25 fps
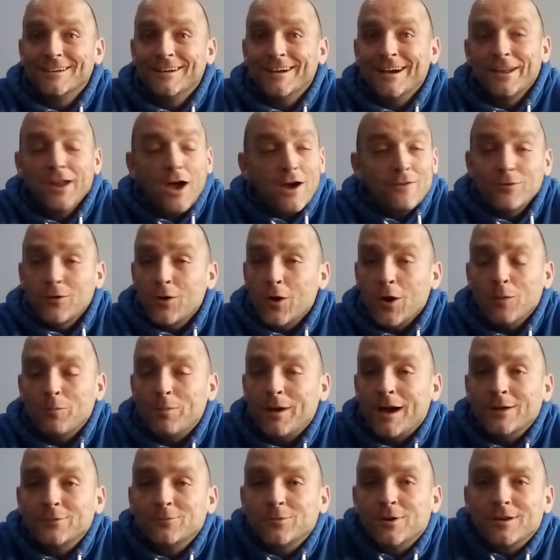And I haven't got a
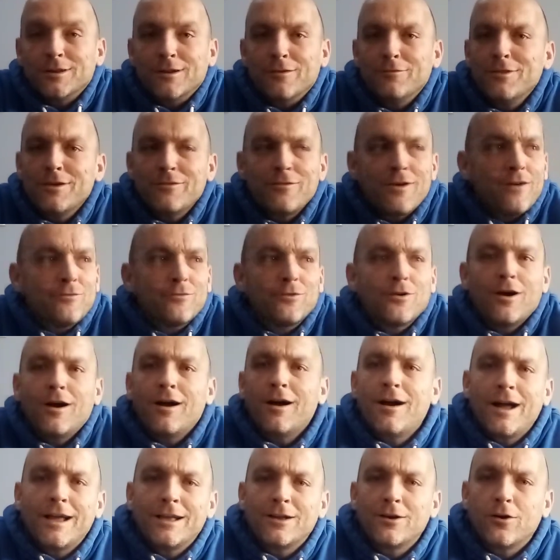bad one. I've never
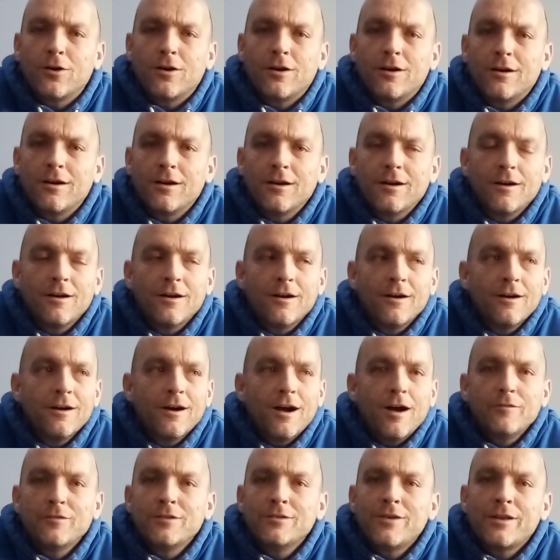
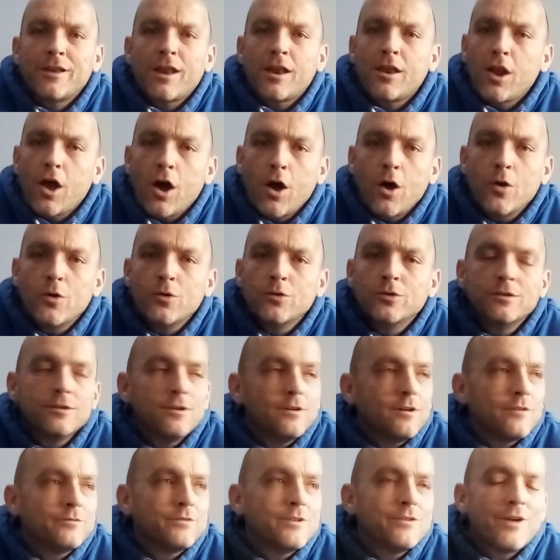had a loan.
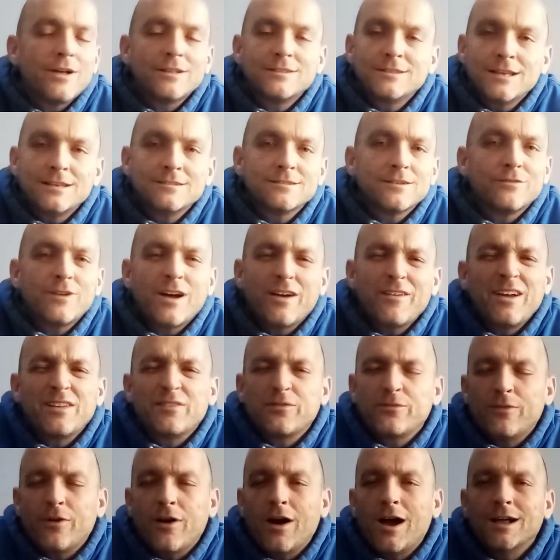I've never had this. I've
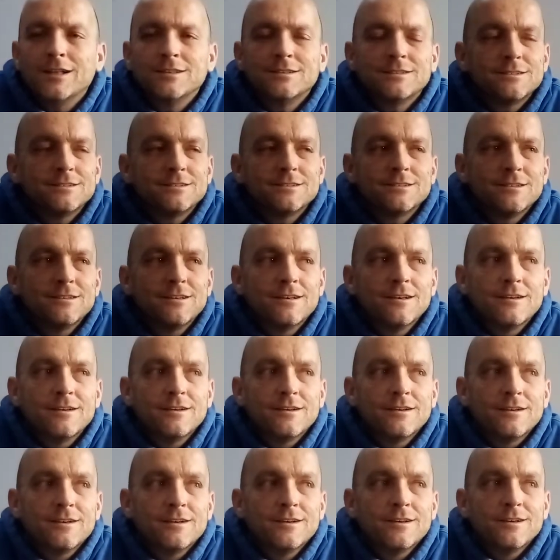had fines,
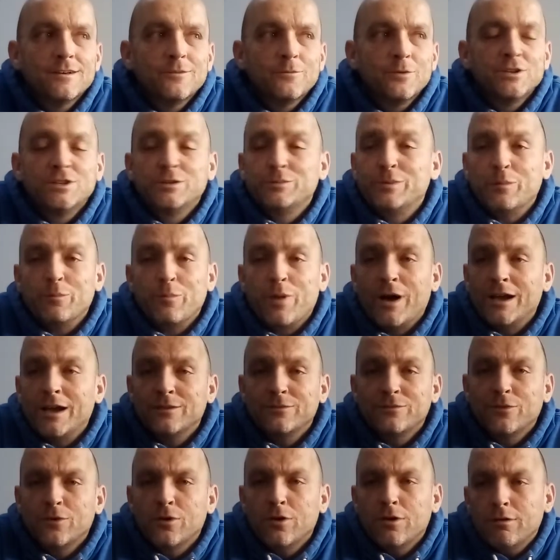which have been paid
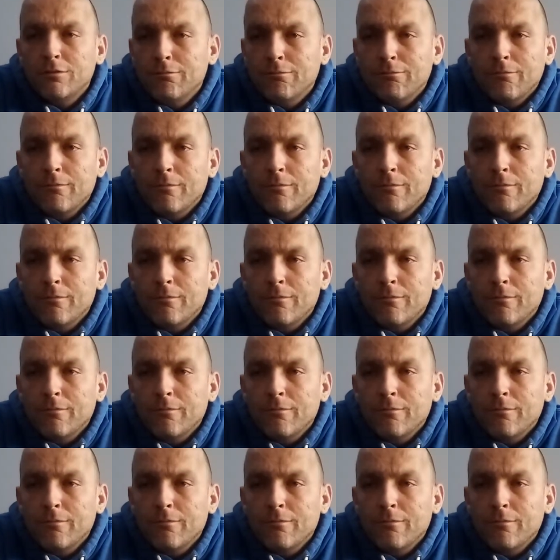for.